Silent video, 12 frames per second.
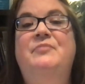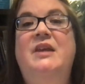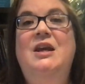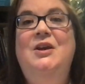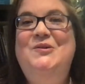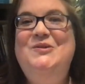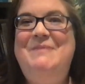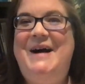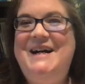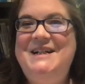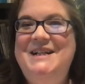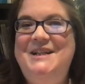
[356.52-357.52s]
It goes
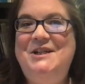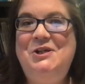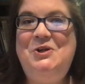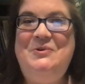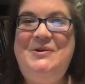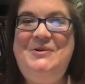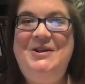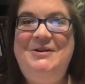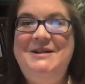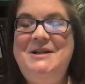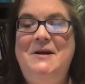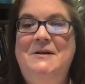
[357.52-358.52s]
back to that quote that
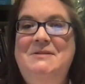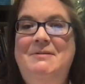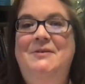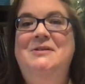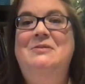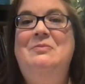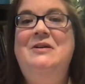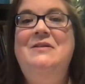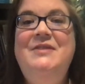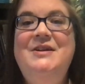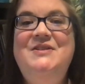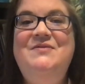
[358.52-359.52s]
we talked about in the
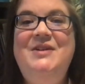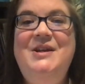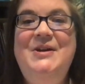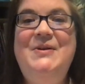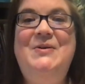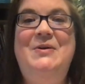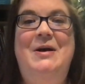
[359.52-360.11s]
previous video